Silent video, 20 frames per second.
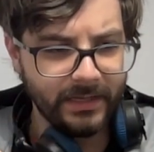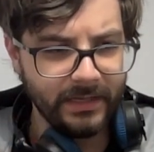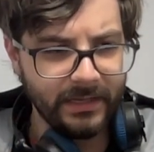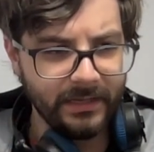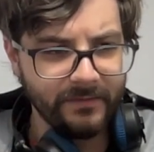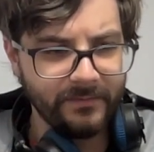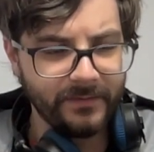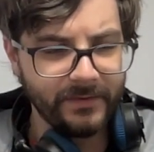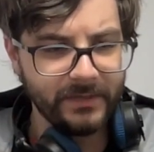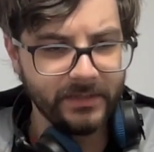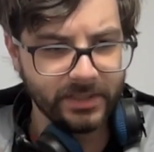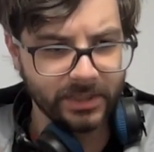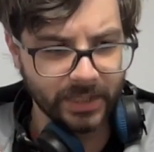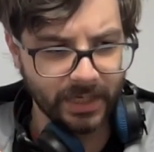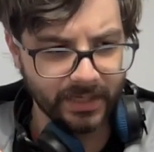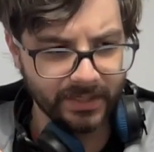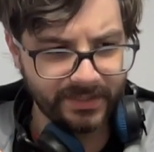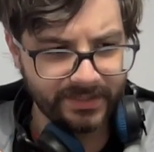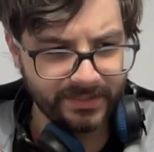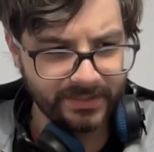Infinite
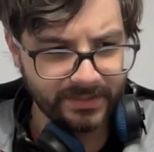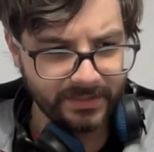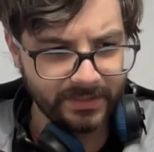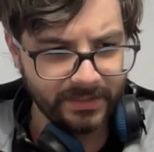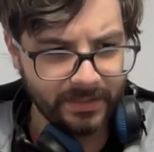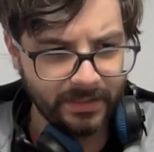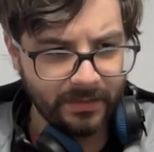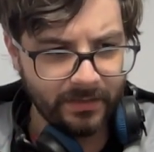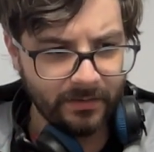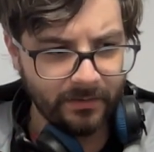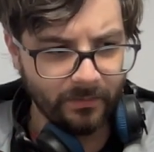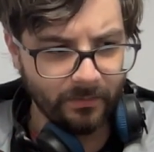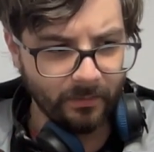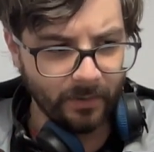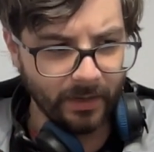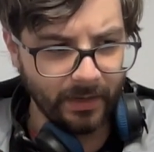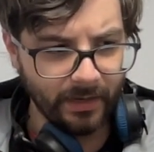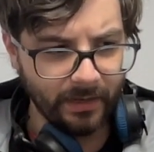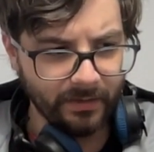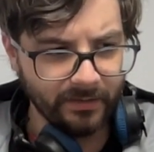Jest,
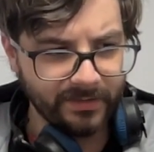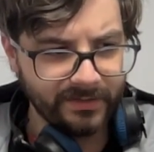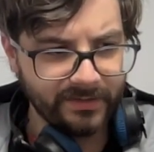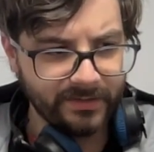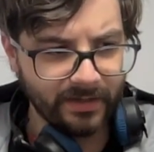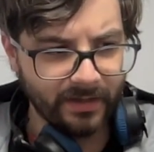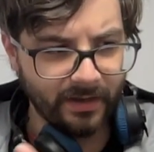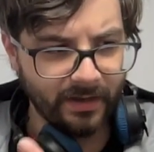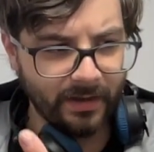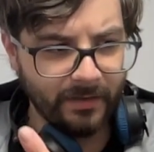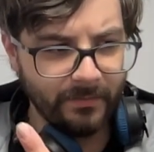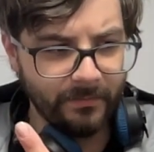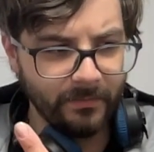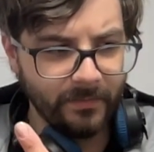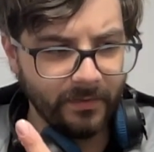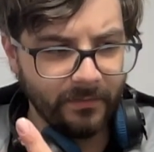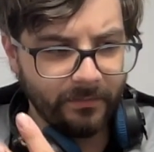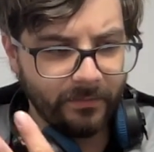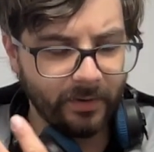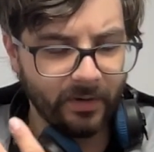what else?
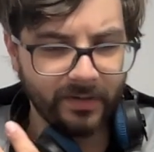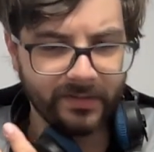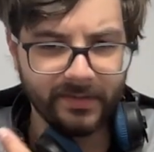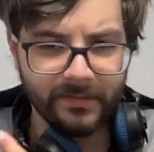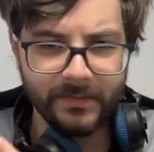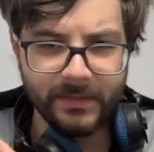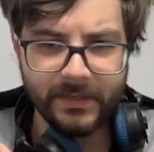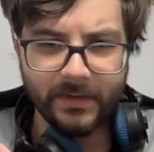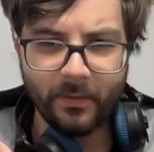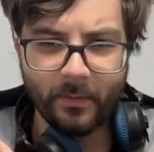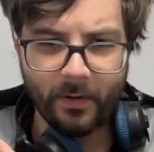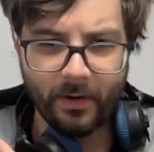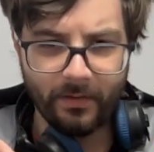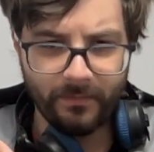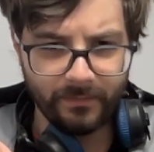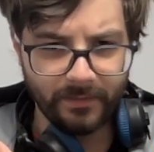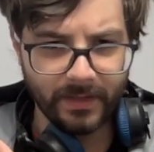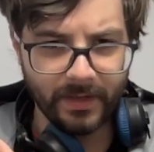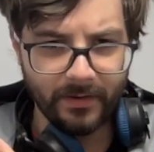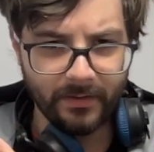Perks of Being a
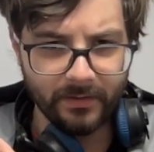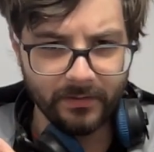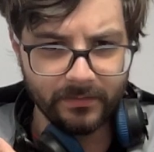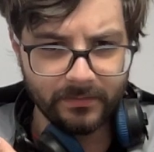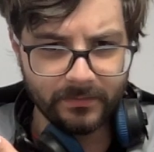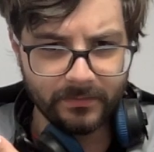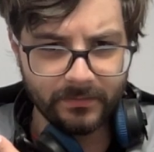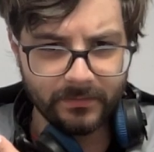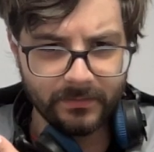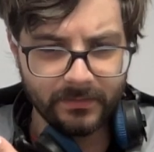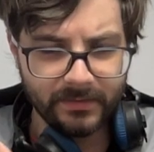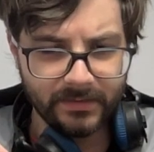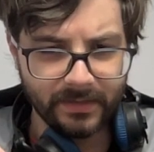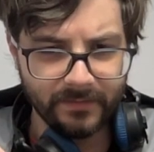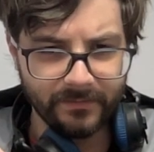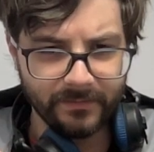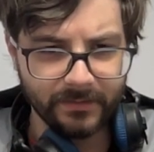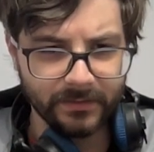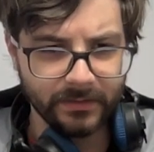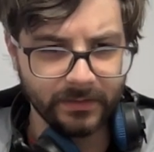Wallflower,
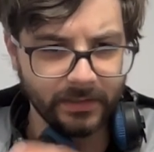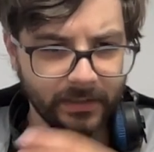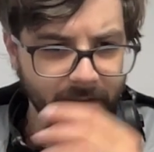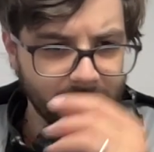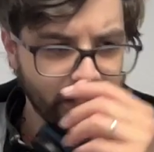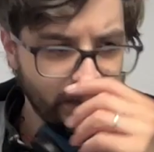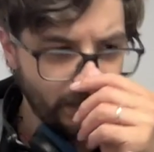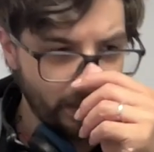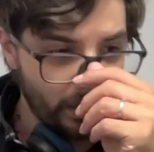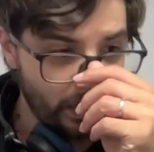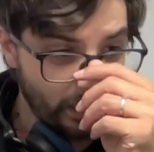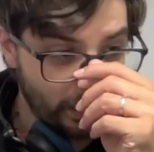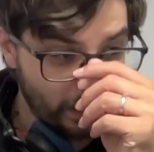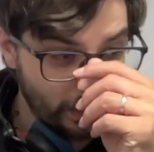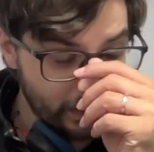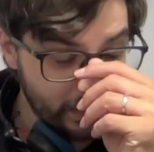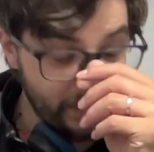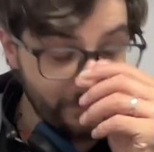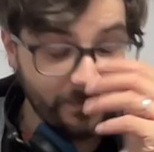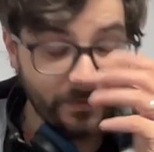definitely.
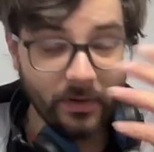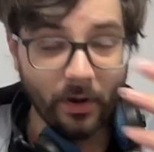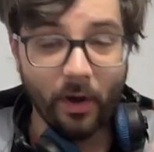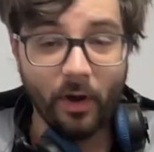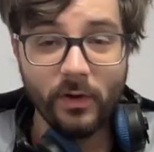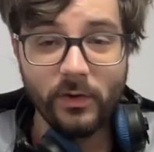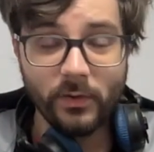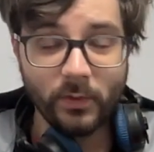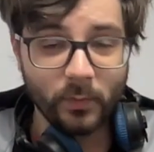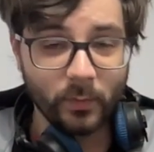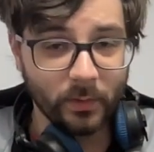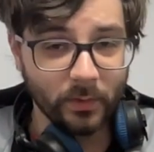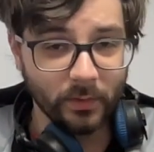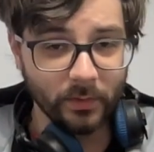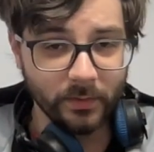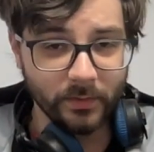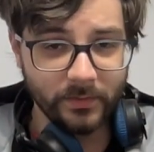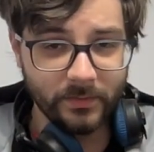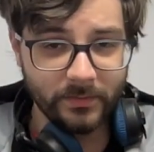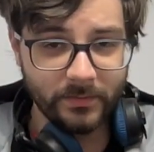Even
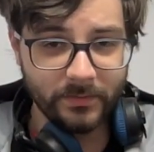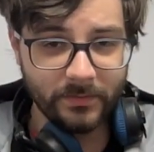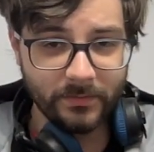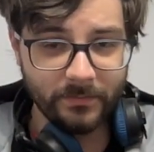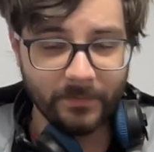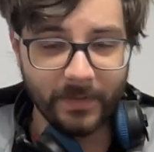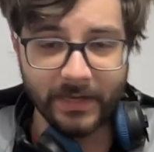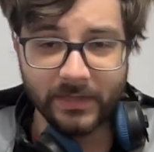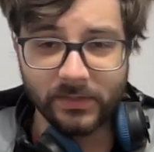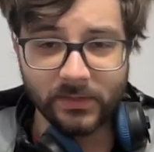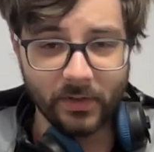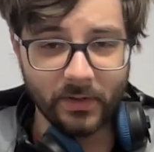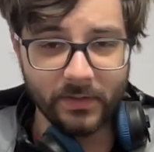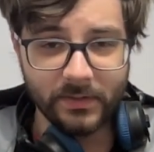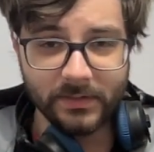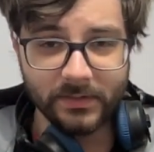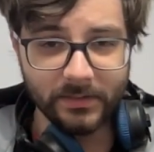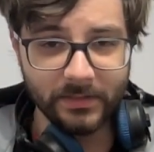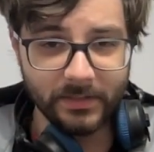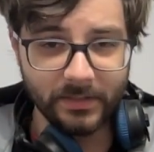Underworld by
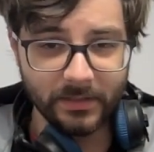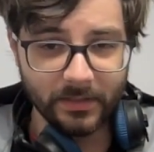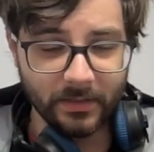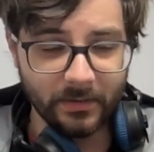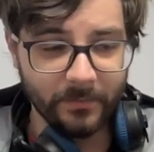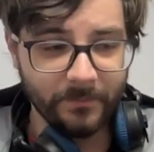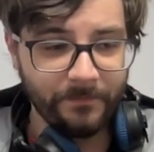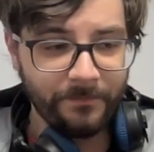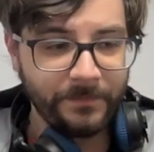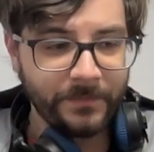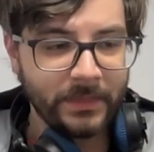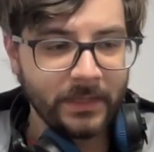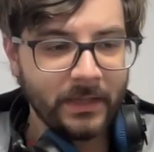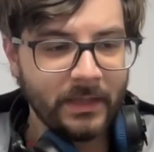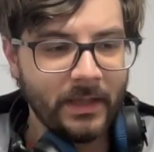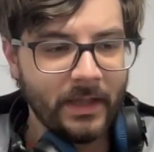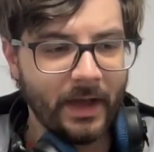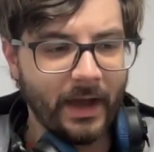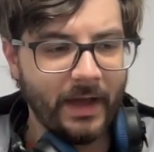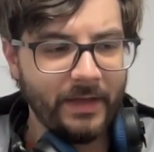Dawn DeLillo.
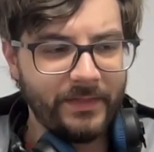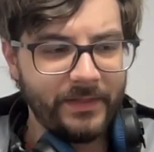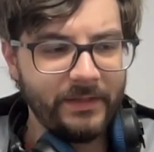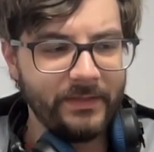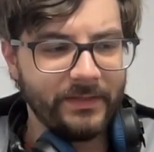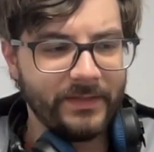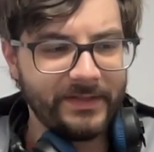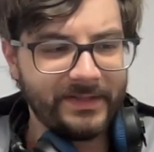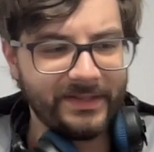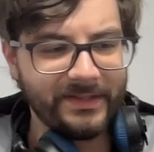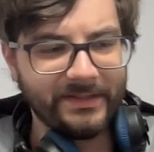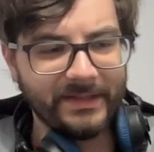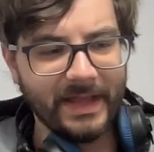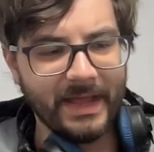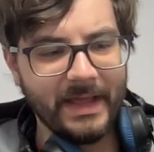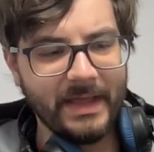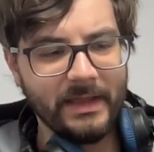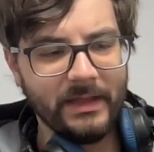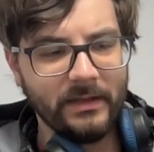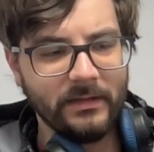I think this is
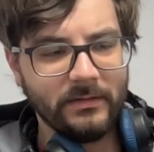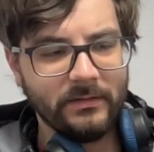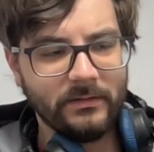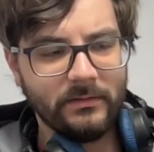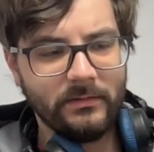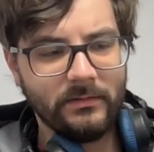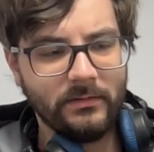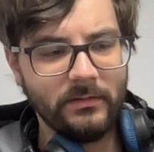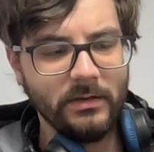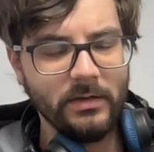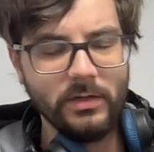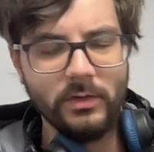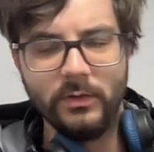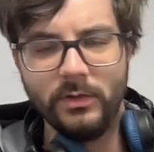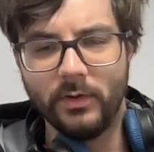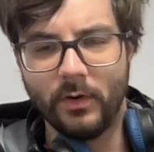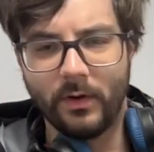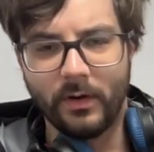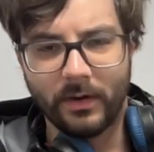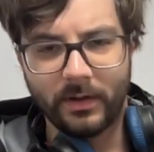a New
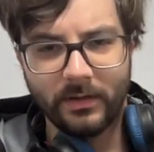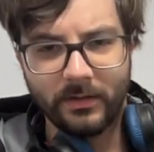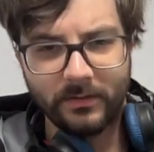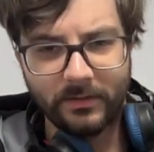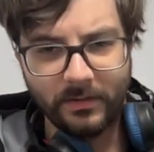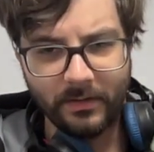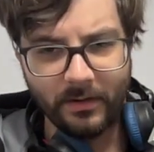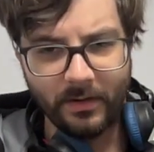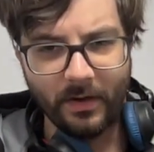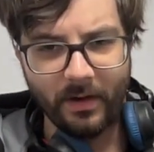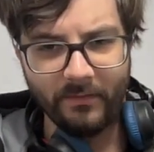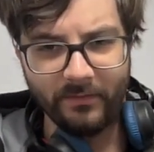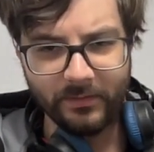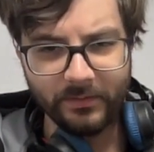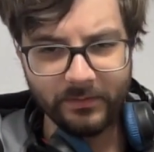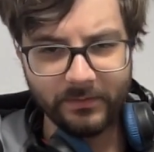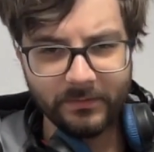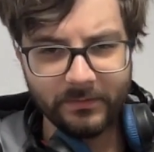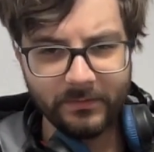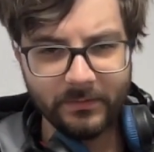York
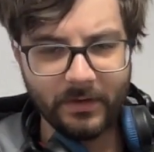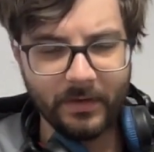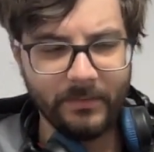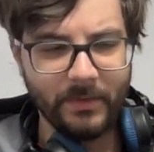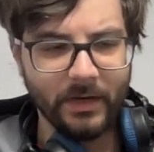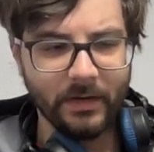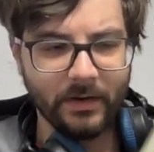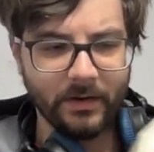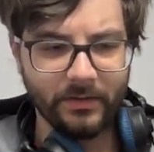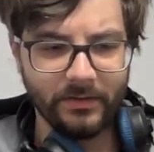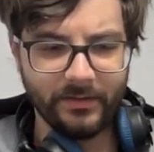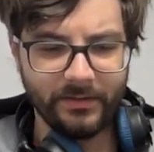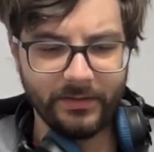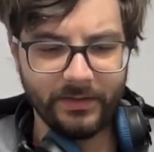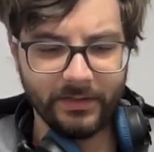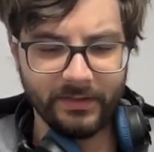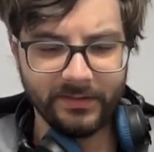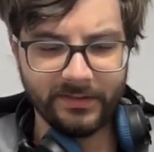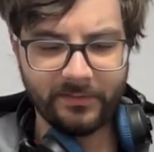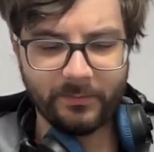novel, among other
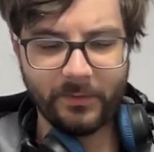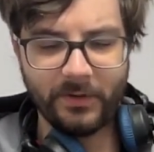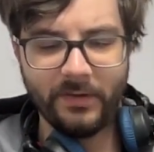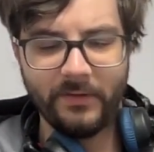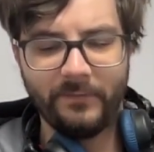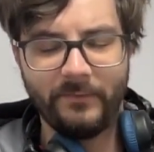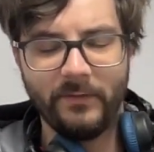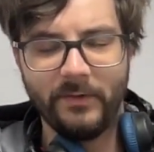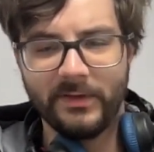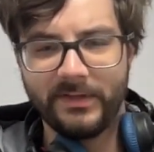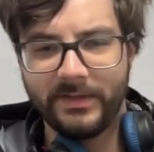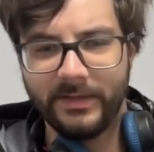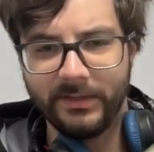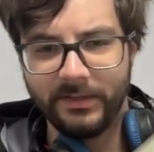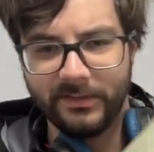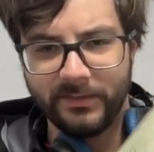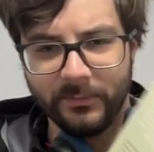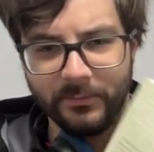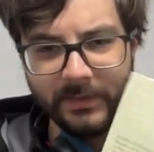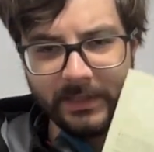things. It's one of the first
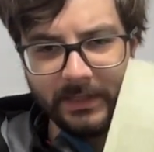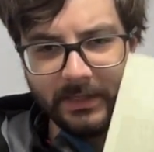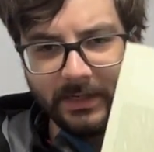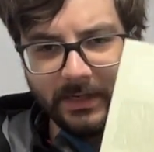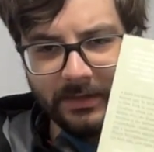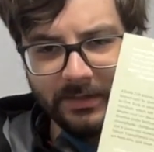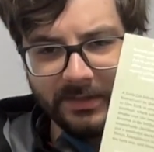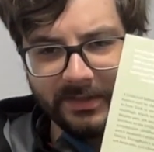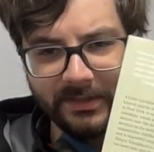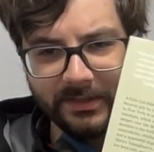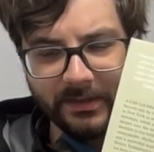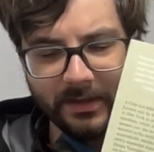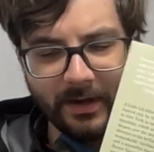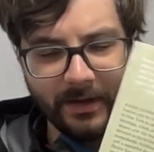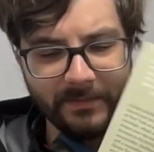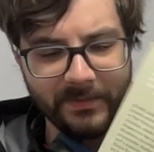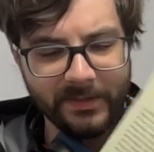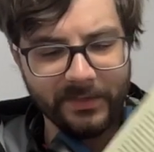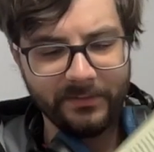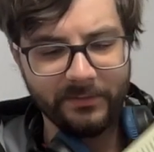things you read in the
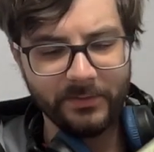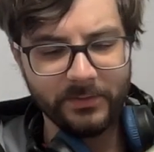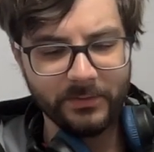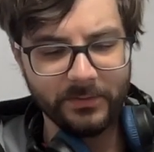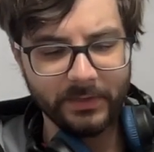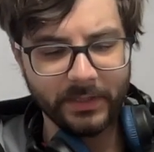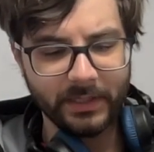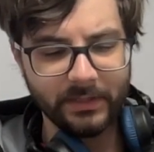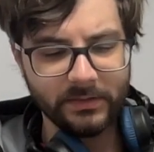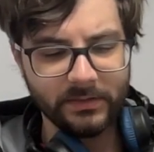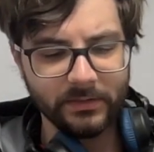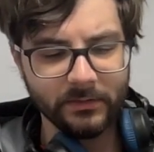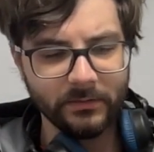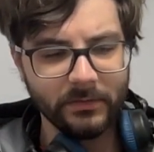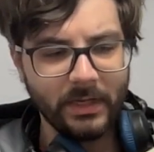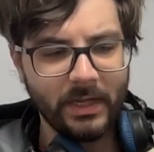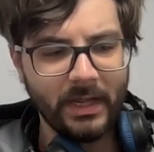synopsis, which we'll get to.